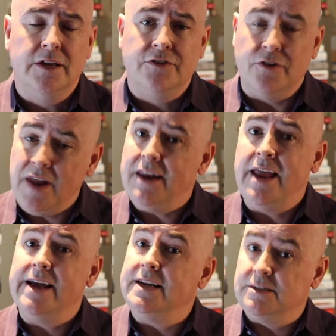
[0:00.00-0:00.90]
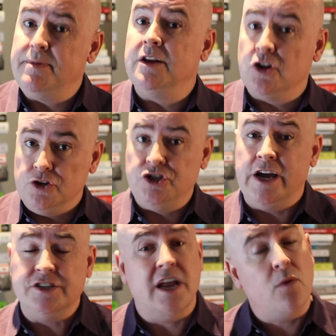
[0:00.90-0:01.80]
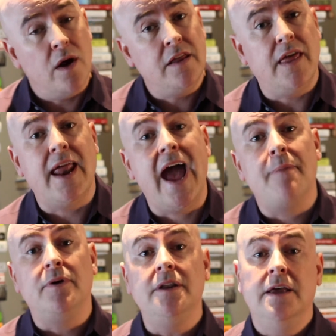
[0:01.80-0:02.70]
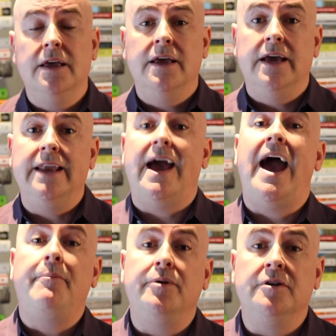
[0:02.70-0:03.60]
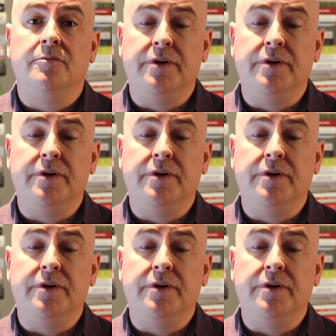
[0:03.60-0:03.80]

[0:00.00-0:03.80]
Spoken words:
So net, it's been a good change. Now, why did that happen? It happened